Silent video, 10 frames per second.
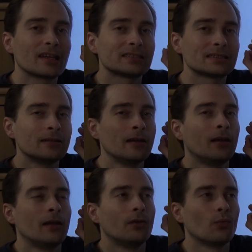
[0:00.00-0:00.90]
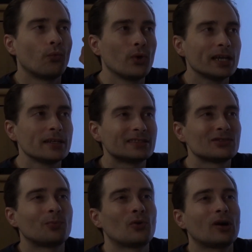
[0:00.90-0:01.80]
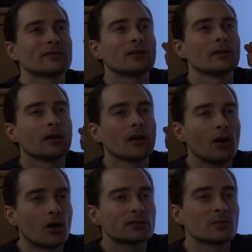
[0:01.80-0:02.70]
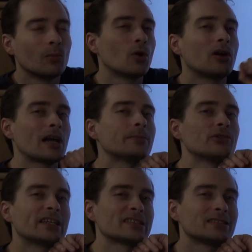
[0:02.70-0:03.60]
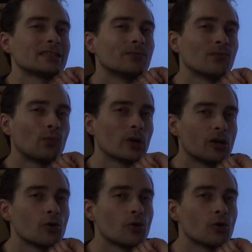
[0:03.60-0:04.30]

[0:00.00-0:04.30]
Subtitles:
does really support a lot more addresses and will